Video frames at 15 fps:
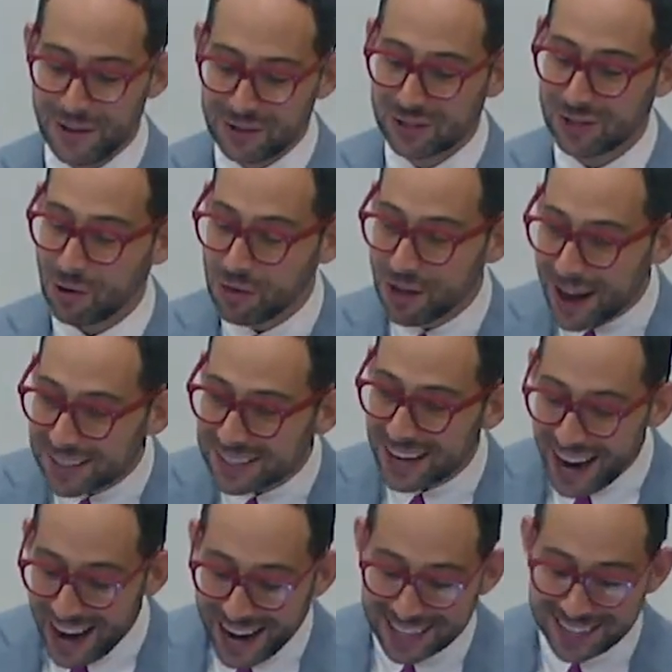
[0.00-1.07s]
So thus
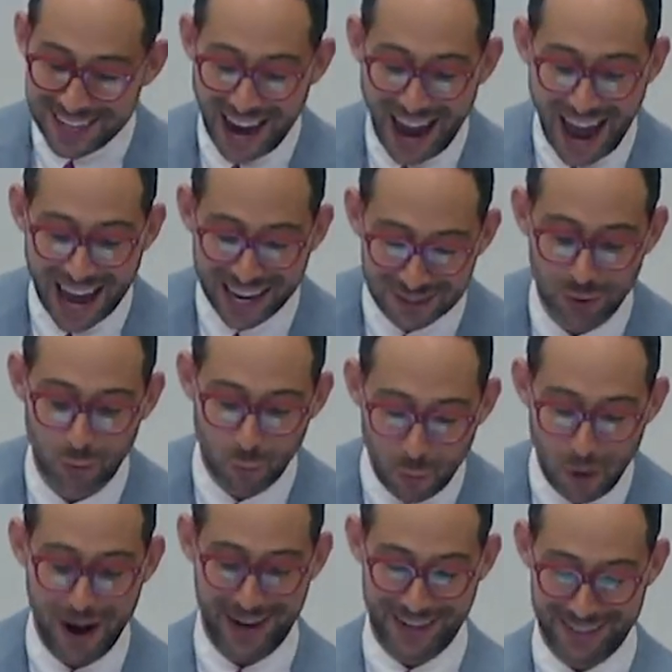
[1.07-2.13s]
ends Act
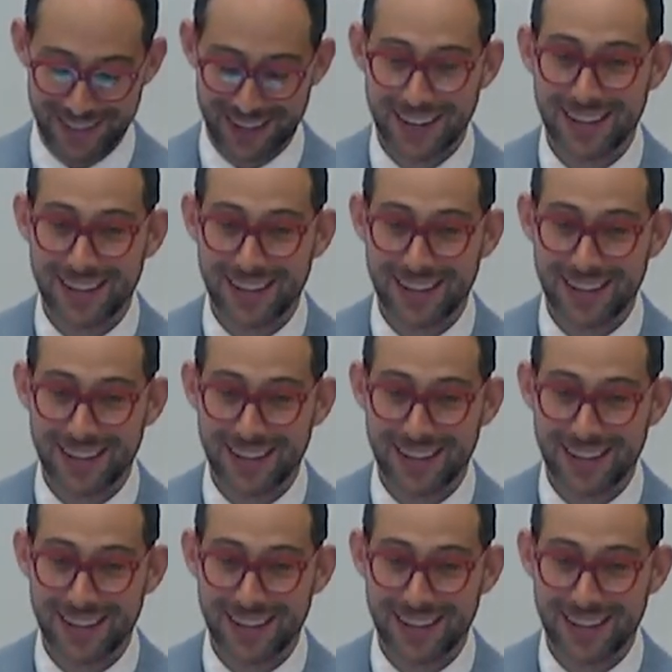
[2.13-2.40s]
One.